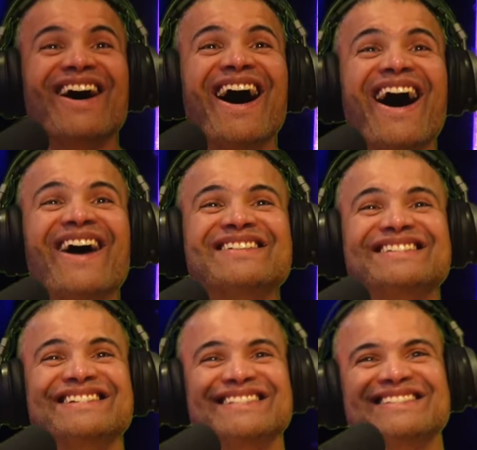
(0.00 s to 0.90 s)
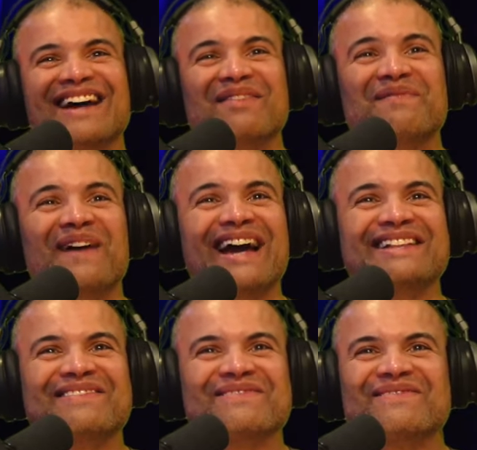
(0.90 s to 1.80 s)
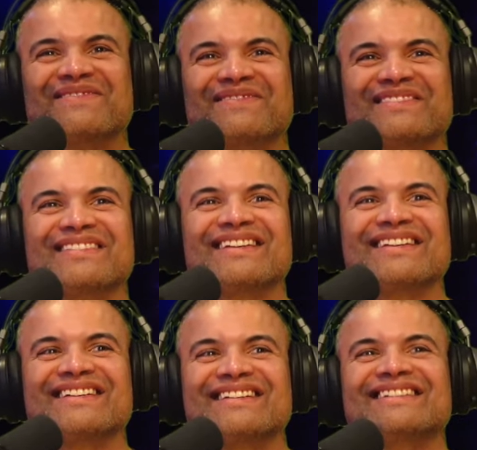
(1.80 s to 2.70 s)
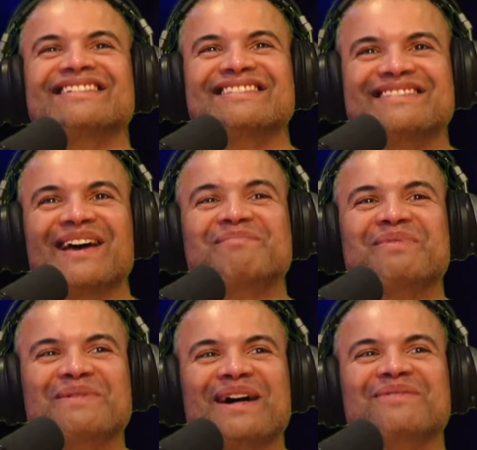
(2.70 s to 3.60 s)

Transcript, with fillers: Oh, shit. Time to fight. Deadpool